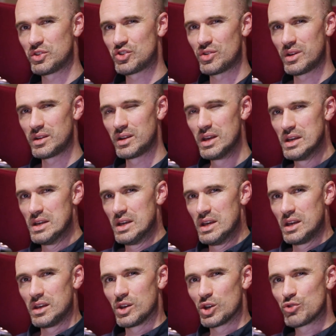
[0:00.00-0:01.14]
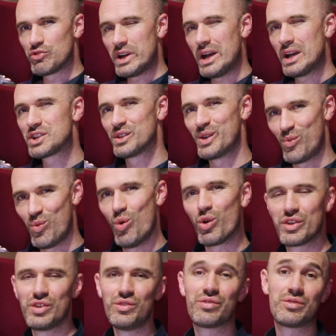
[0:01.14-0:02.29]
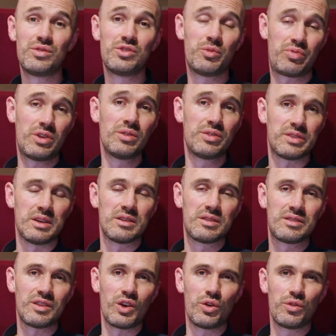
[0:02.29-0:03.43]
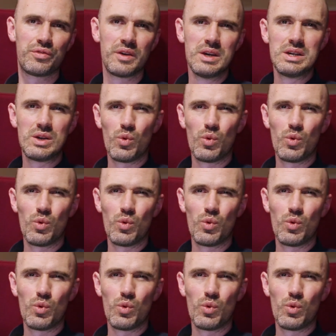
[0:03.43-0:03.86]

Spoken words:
to try and gradually walk you through the process of